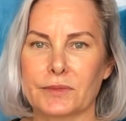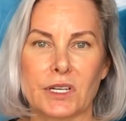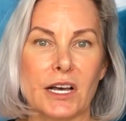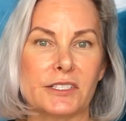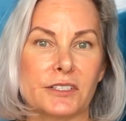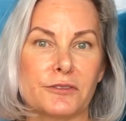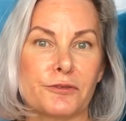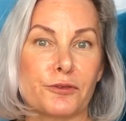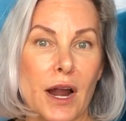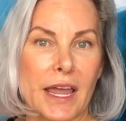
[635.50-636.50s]
cousin
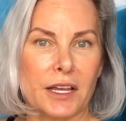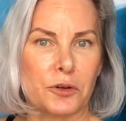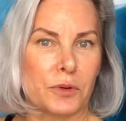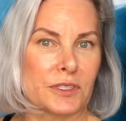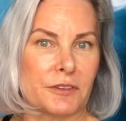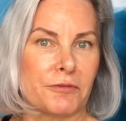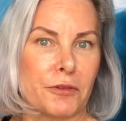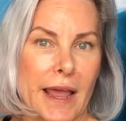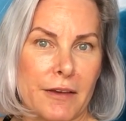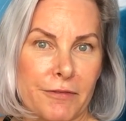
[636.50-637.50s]
Frank was a
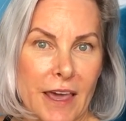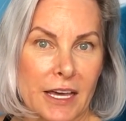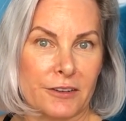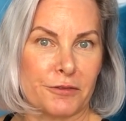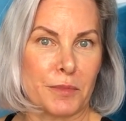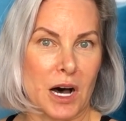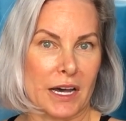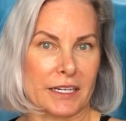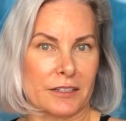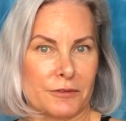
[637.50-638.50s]
fr- fan of
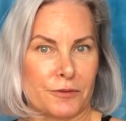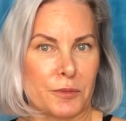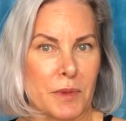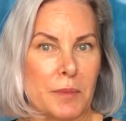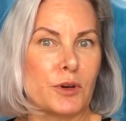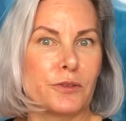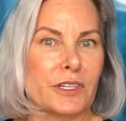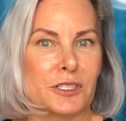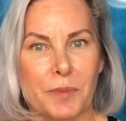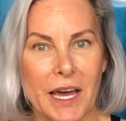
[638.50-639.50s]
mine from my
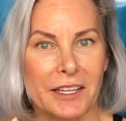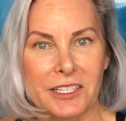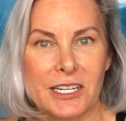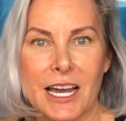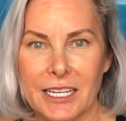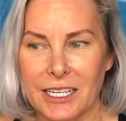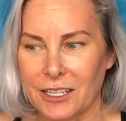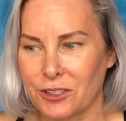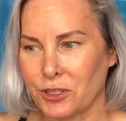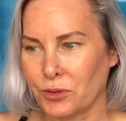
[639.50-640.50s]
movies back in the
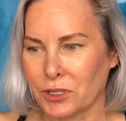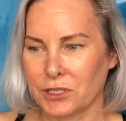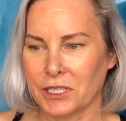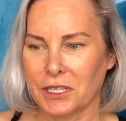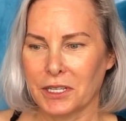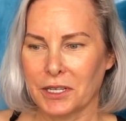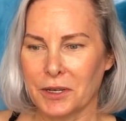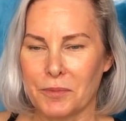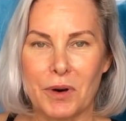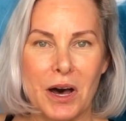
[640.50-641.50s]
nineties. You could
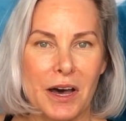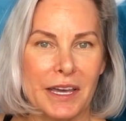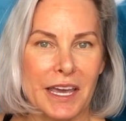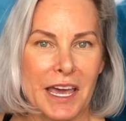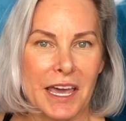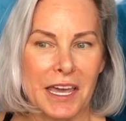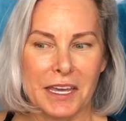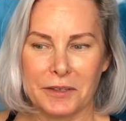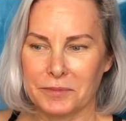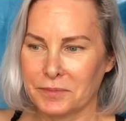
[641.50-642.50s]
buy
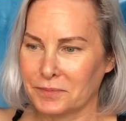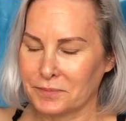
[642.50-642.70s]
a